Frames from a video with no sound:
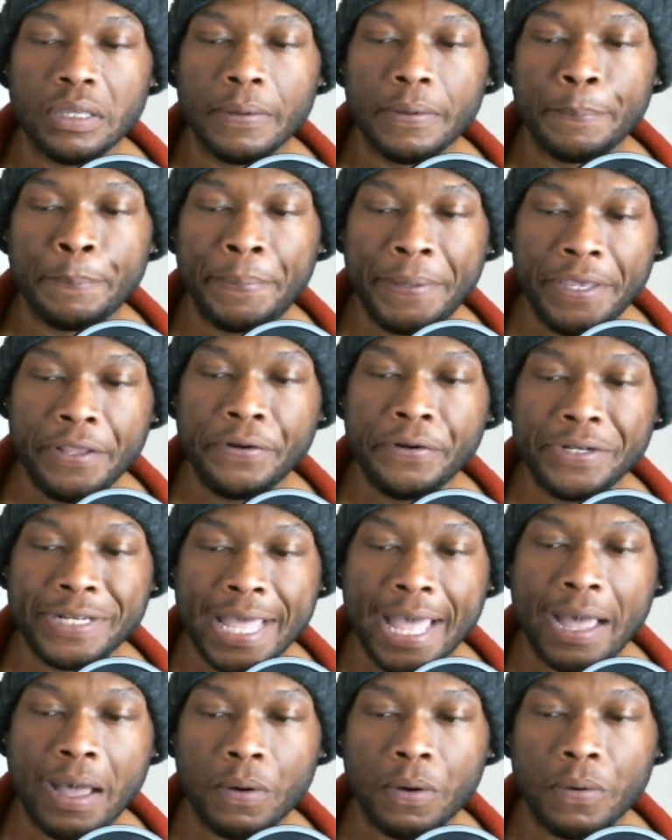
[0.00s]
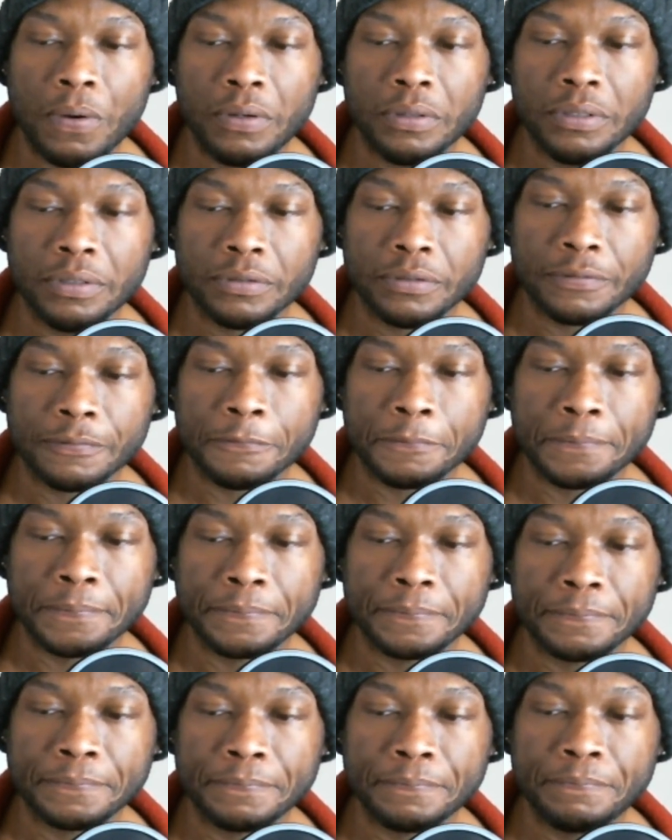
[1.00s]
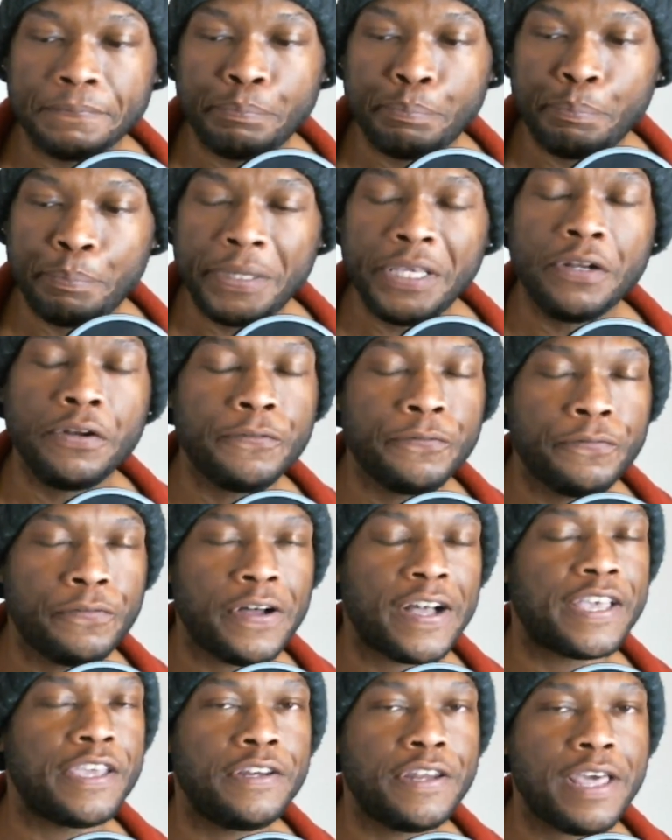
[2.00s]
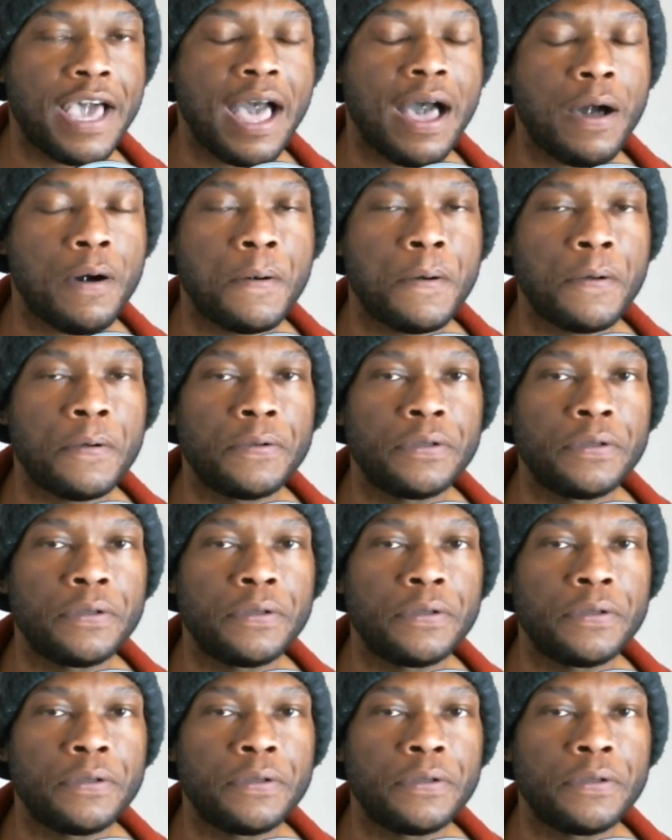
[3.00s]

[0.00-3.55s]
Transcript: Peter fucking Dow,